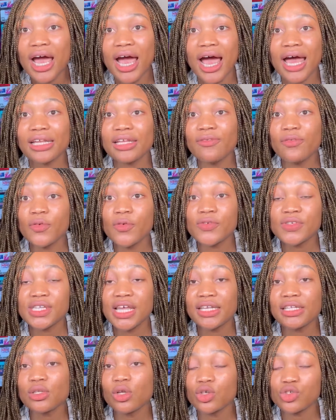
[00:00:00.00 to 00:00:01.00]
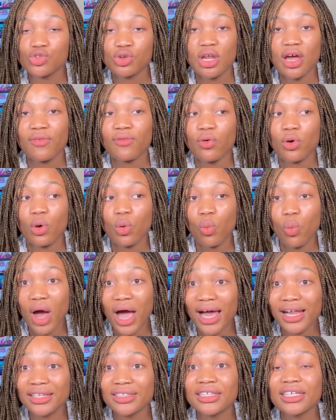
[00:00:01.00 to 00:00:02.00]
and if you've stayed in Australia for a
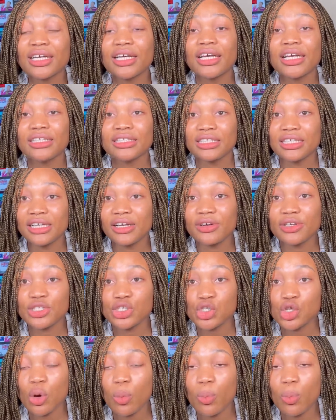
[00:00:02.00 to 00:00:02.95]
while, it increases your